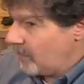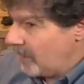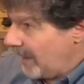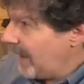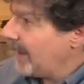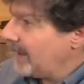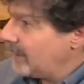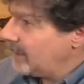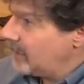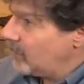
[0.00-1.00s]

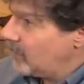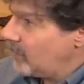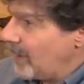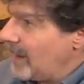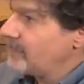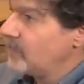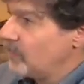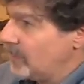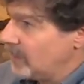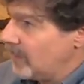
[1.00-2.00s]
you have to
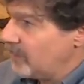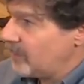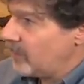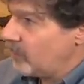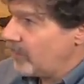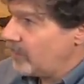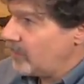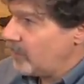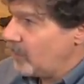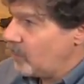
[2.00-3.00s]
realize that when
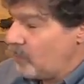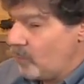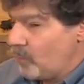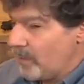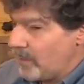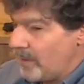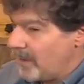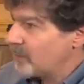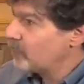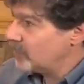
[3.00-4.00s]
an
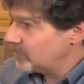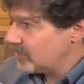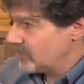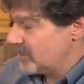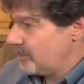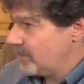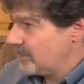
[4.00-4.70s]
expert shows up on